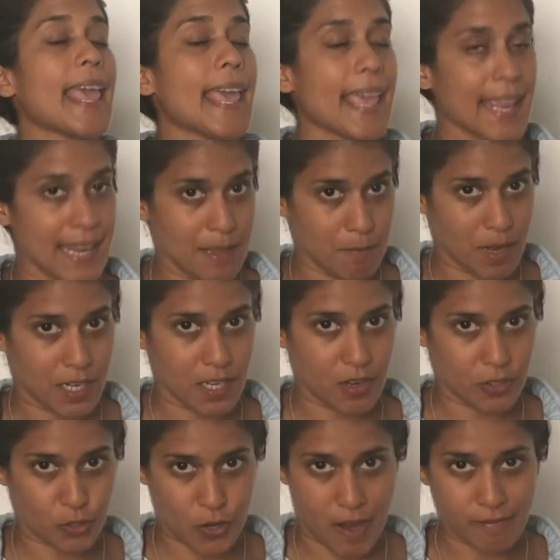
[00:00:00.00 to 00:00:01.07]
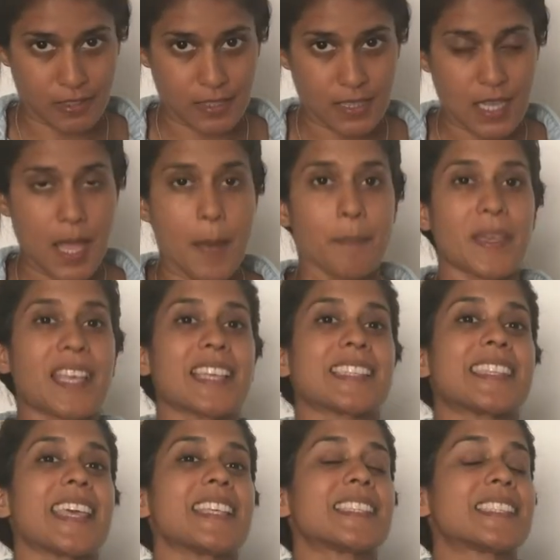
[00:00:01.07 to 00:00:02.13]
any money on travel because
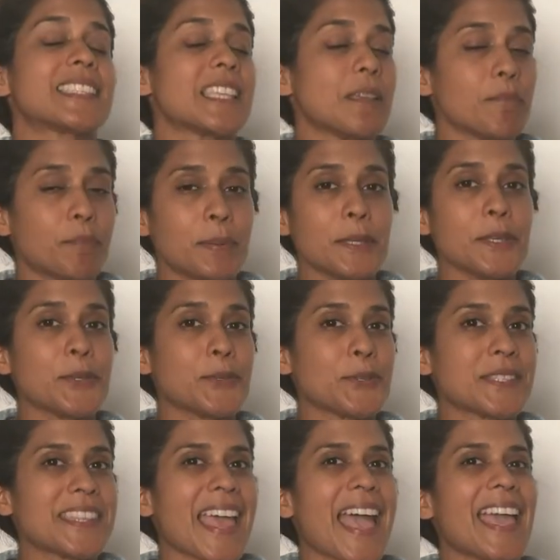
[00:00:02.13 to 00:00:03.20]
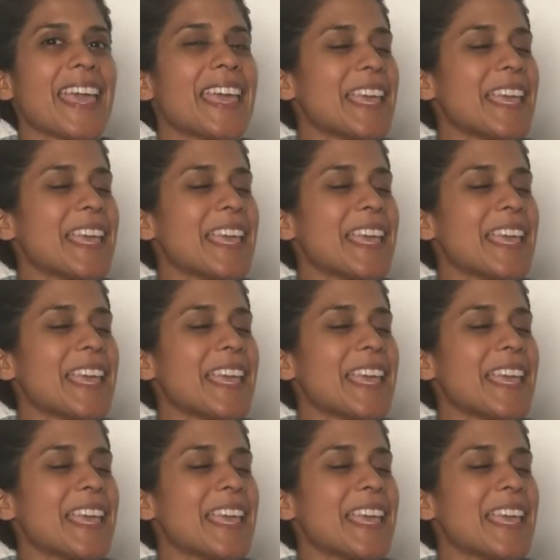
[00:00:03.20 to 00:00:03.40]
they simply use their